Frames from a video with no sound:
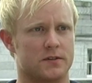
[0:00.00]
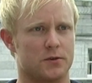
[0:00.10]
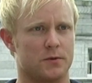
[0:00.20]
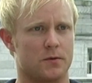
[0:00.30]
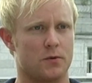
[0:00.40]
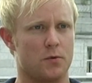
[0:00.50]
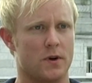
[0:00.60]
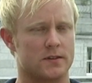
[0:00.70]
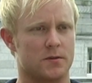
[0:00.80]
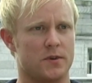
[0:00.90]
someone who
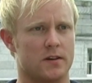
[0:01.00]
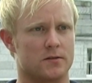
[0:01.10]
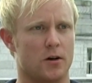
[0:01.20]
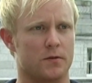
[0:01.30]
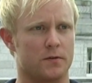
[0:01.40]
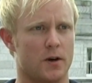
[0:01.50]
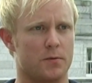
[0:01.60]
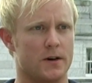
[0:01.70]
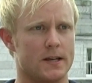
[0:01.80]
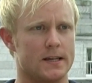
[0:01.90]
wants to be a software
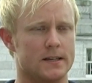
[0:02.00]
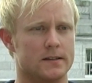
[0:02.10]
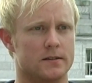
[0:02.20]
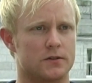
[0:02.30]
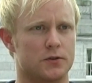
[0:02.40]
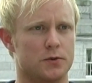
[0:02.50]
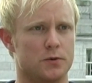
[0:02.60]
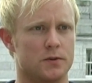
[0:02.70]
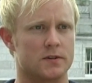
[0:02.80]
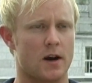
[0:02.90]
developer is
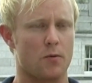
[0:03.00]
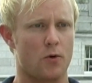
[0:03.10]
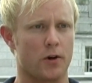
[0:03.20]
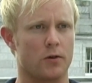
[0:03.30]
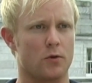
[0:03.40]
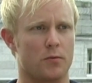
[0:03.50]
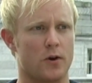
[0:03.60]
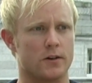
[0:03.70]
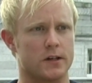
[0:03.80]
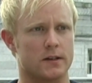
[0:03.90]
to start working on your own
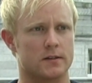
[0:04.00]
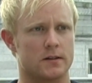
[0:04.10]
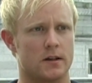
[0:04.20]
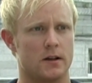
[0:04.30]
projects.